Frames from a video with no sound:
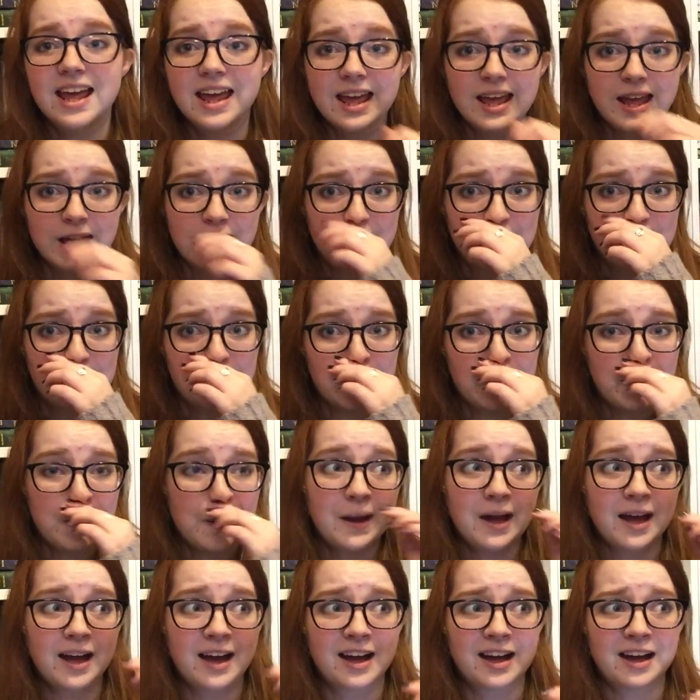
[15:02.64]
and
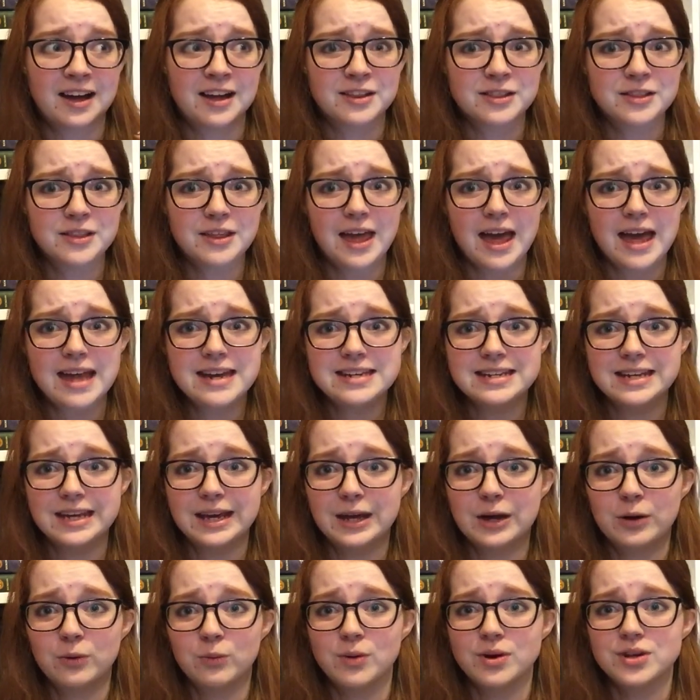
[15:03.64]
the
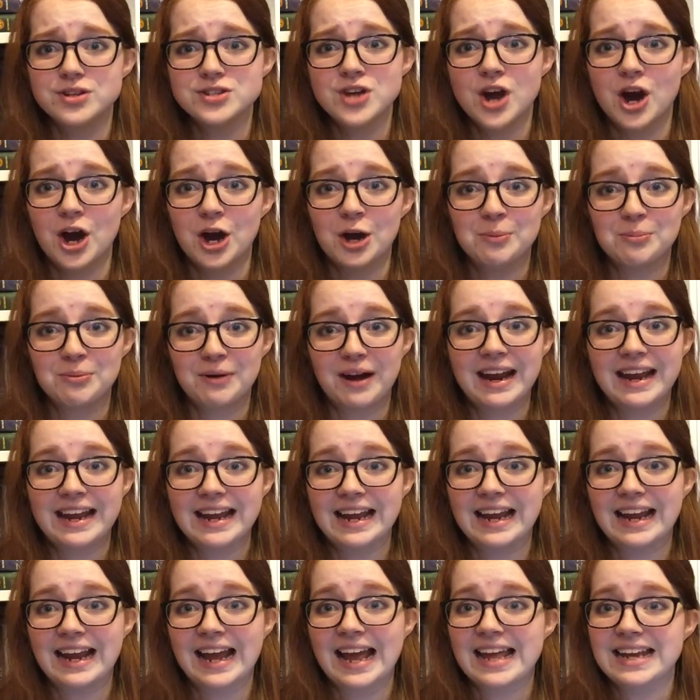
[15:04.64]
ending was
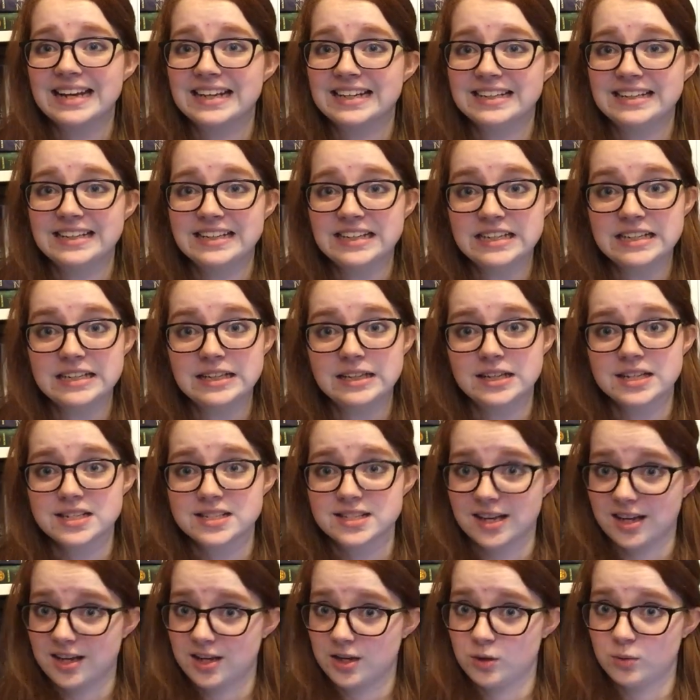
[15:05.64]
heartbreaking, and I need the
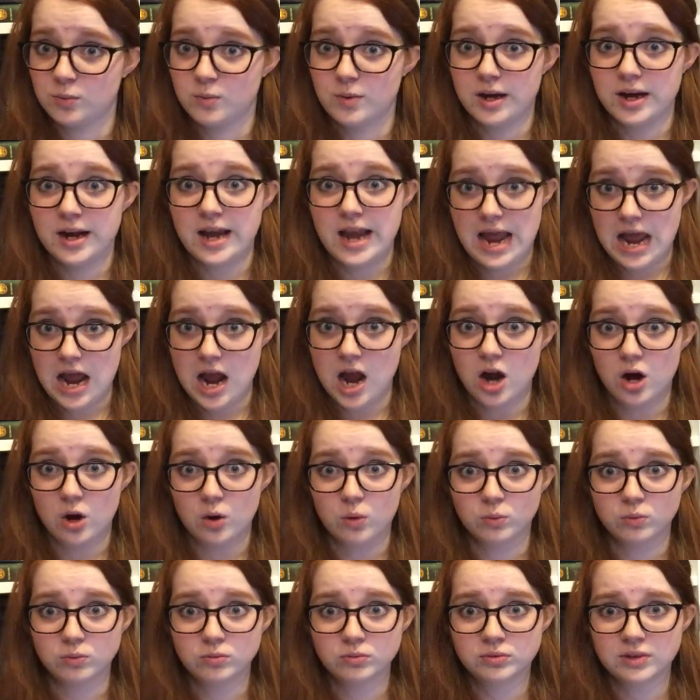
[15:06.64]
second one
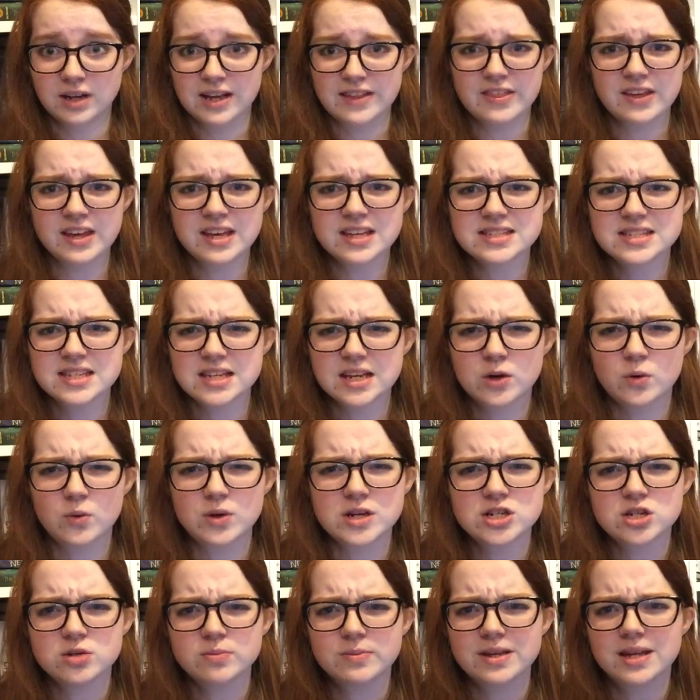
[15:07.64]
now. I think it's, like,
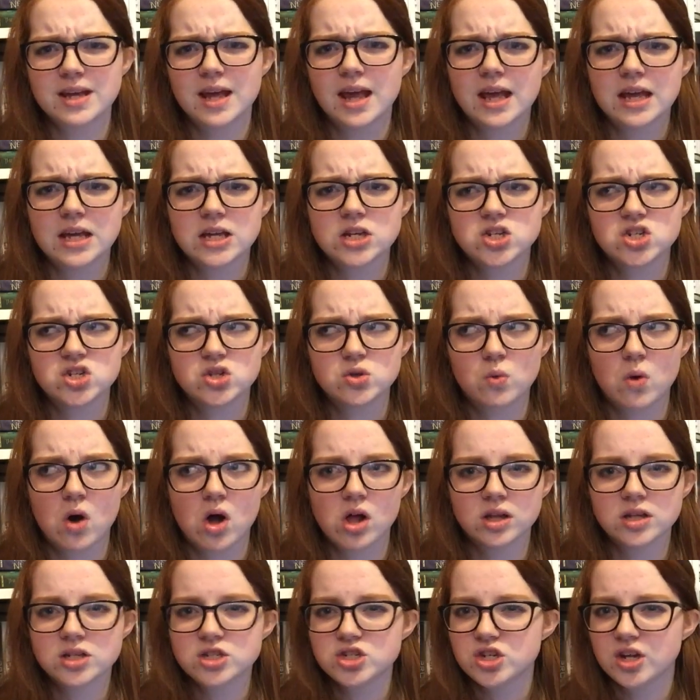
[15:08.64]
going to be a
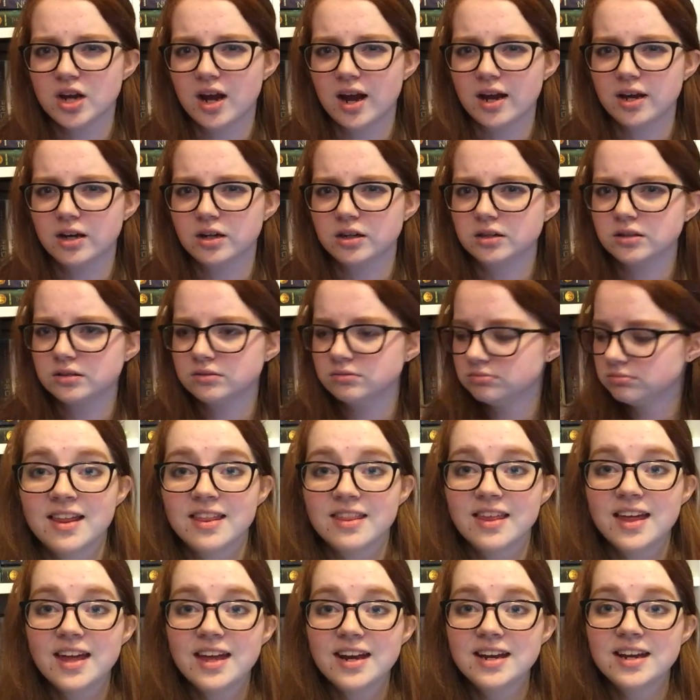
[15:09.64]
duology, I heard.
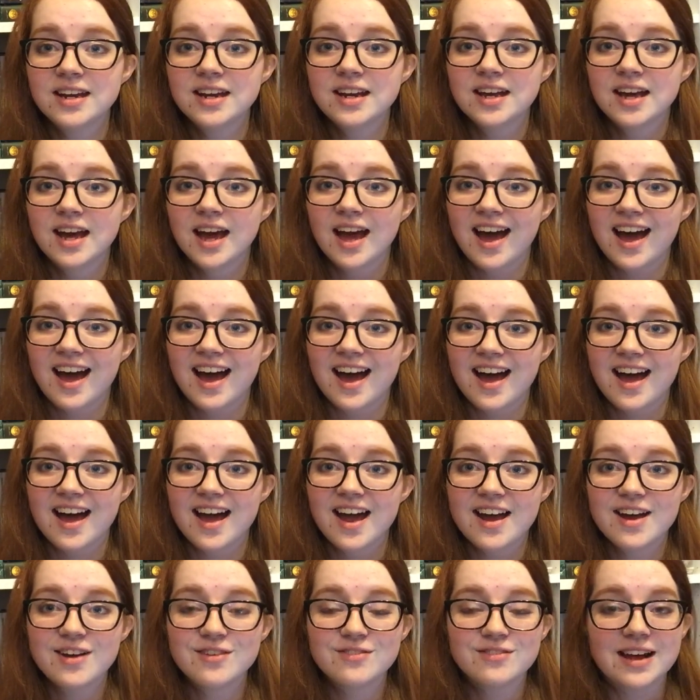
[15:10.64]
Then
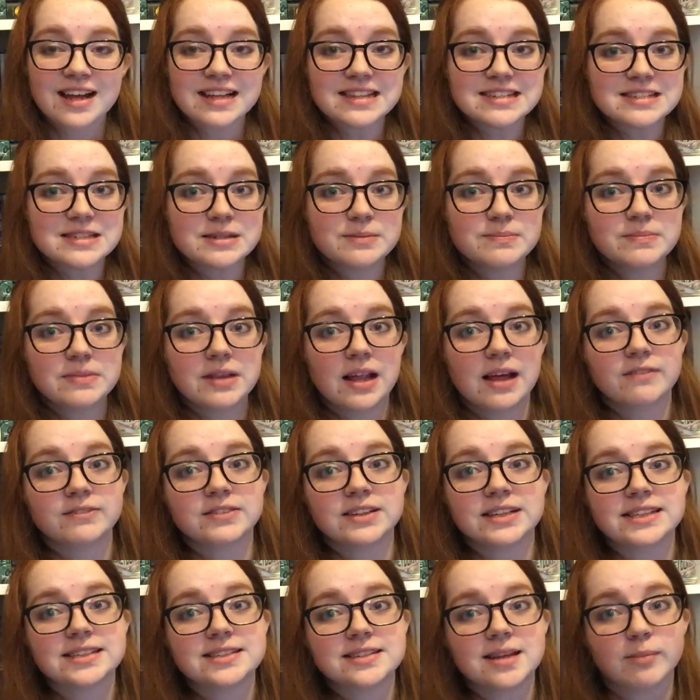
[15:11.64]
I read some
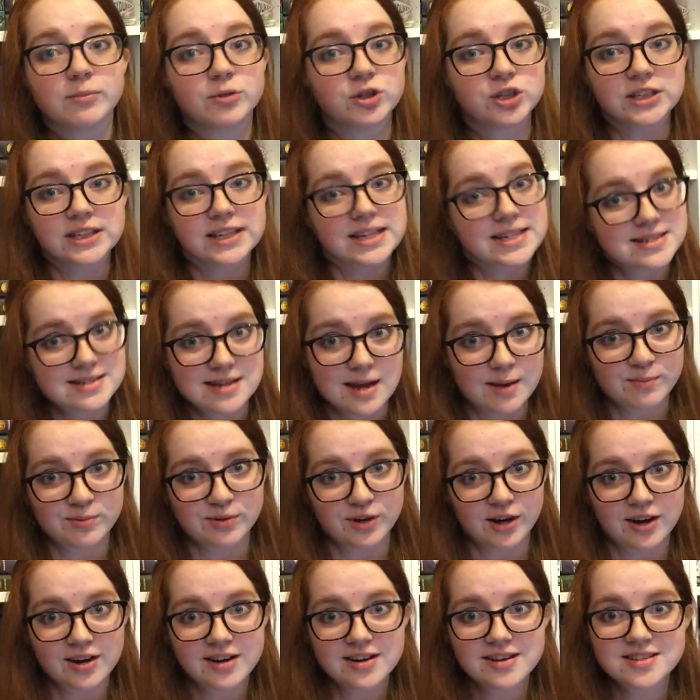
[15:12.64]
lovely summary
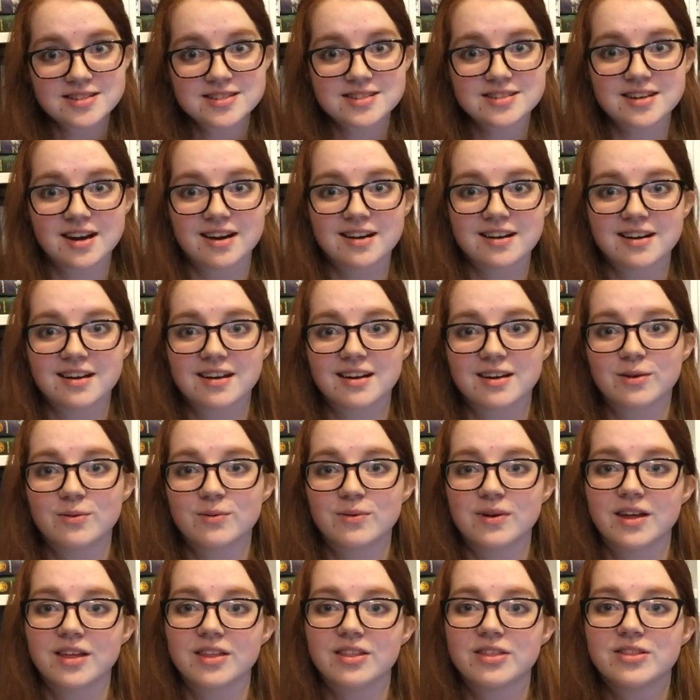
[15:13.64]
contemporaries, starting
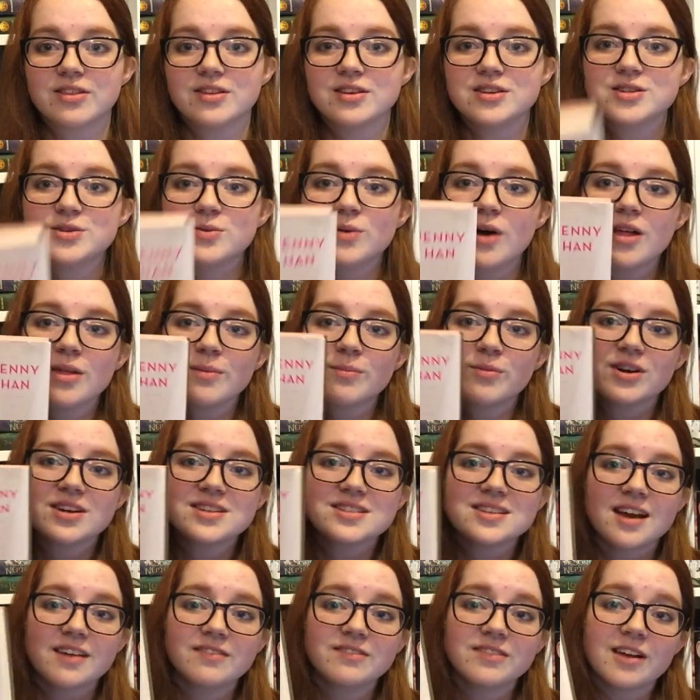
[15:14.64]
with To All the Boys
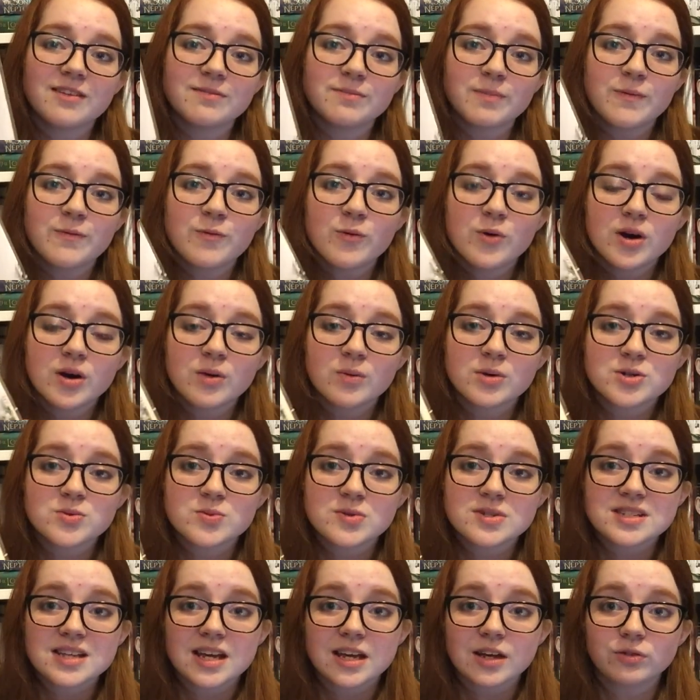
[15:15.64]
I've Loved Before, which
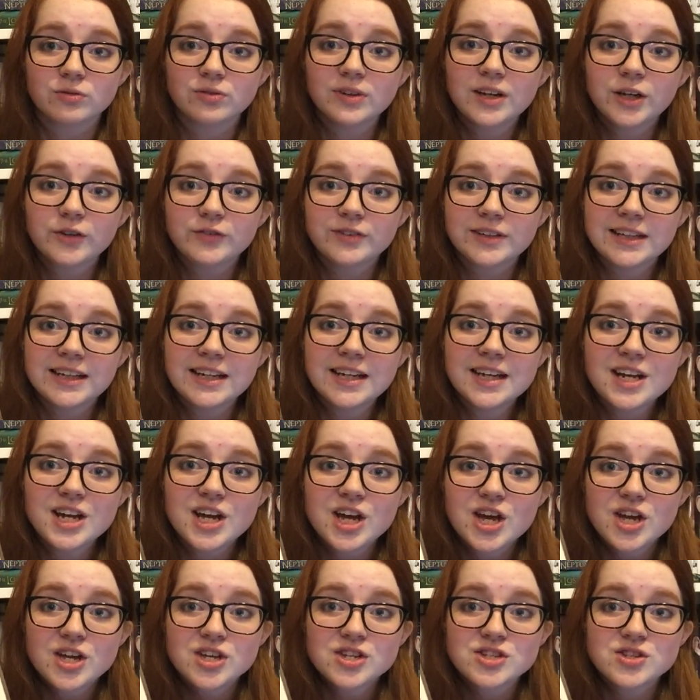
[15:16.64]
was a reread,
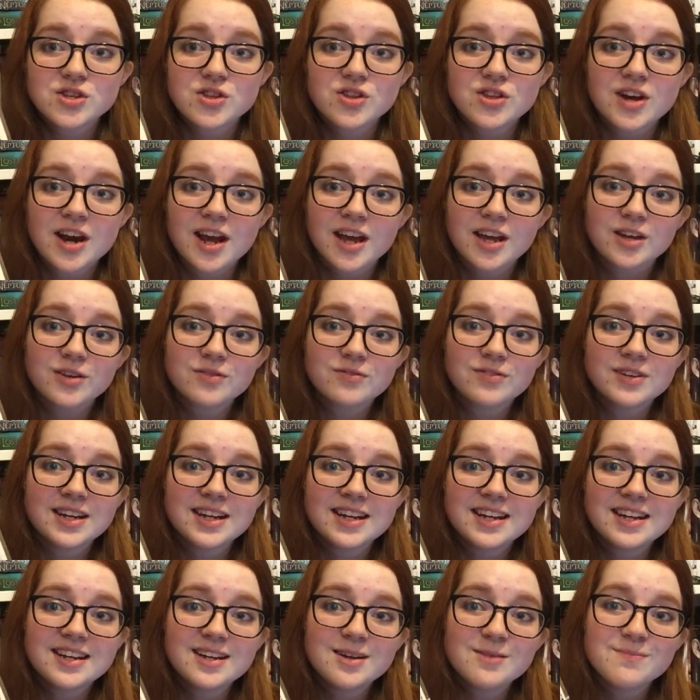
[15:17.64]
so that I could
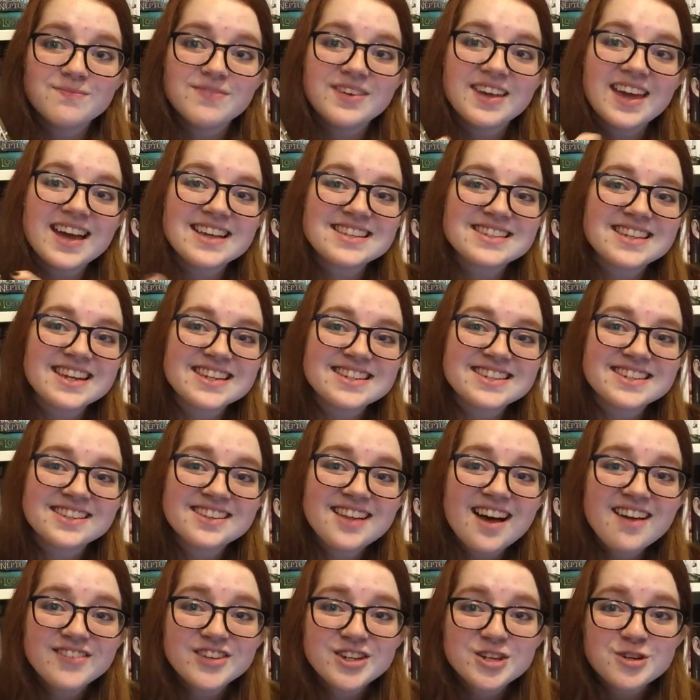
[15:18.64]
read P.S. I Still
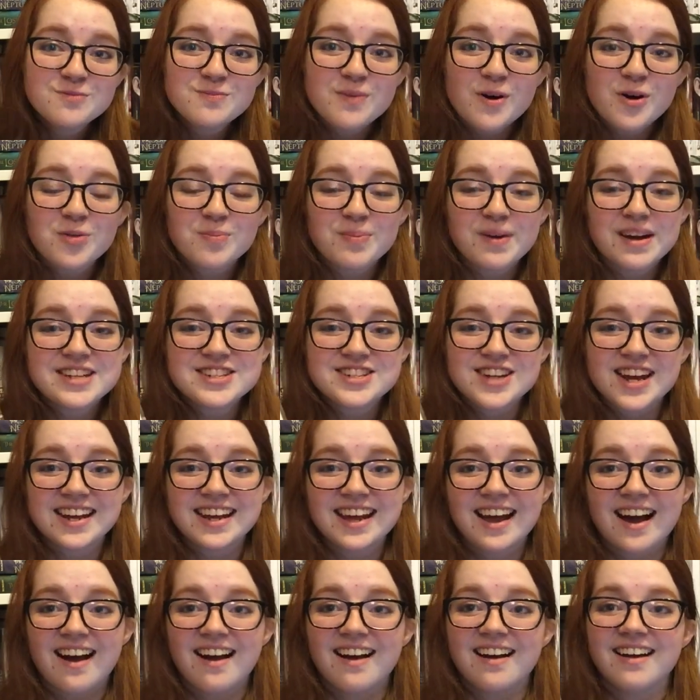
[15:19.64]
Love You, both by
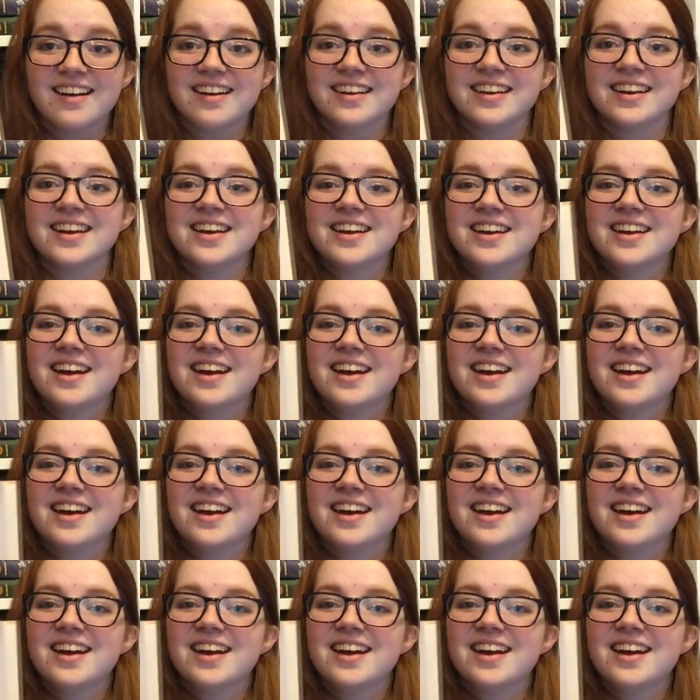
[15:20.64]
Jenny Han.